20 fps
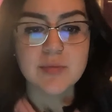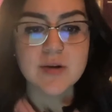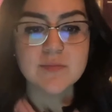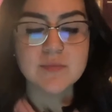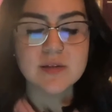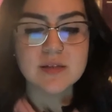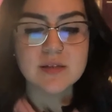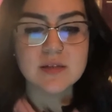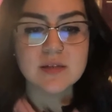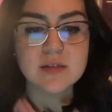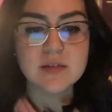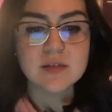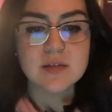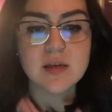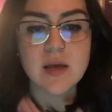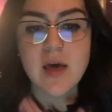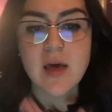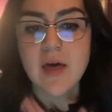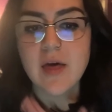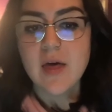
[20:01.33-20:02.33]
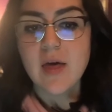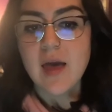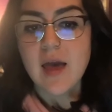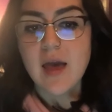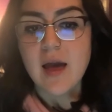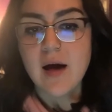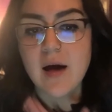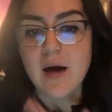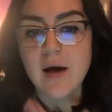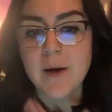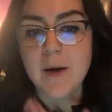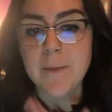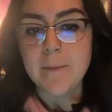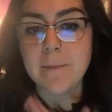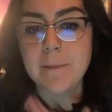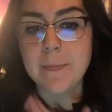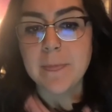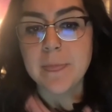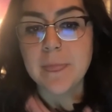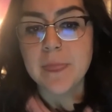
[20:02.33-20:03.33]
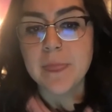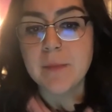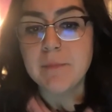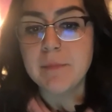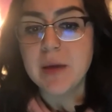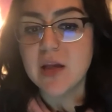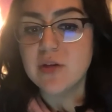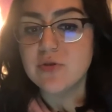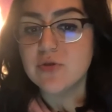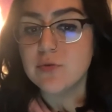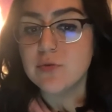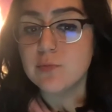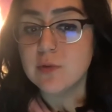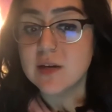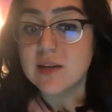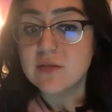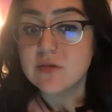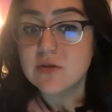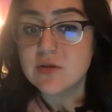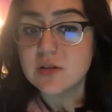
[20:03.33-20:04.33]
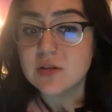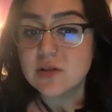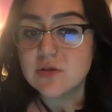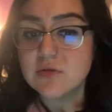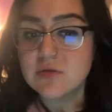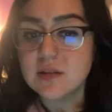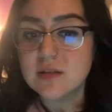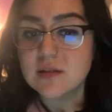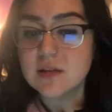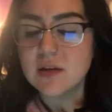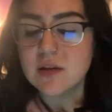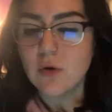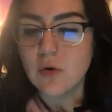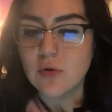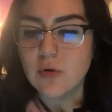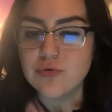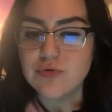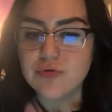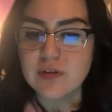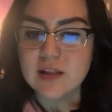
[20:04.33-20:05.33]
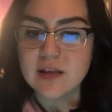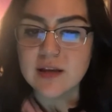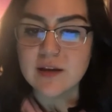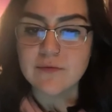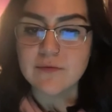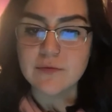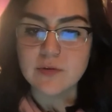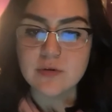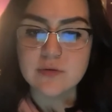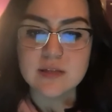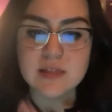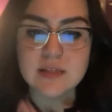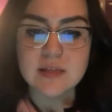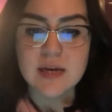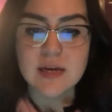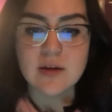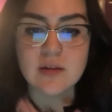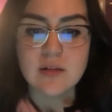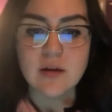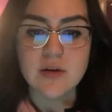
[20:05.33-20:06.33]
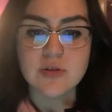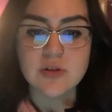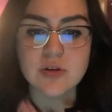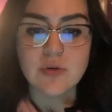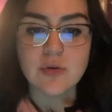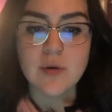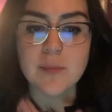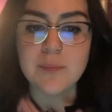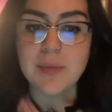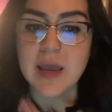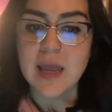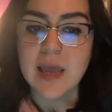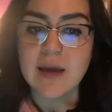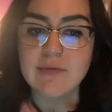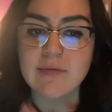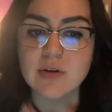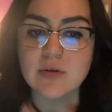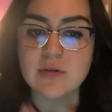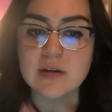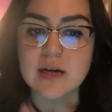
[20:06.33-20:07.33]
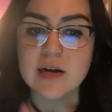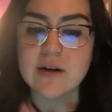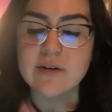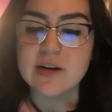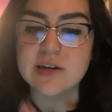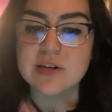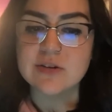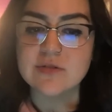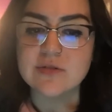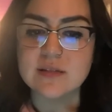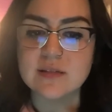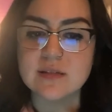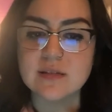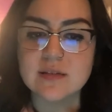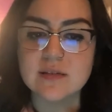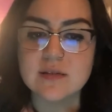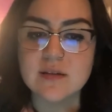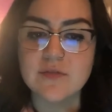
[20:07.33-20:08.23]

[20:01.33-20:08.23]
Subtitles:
purposes, The major research interests in culturally influenced psychological and behavioral characteristics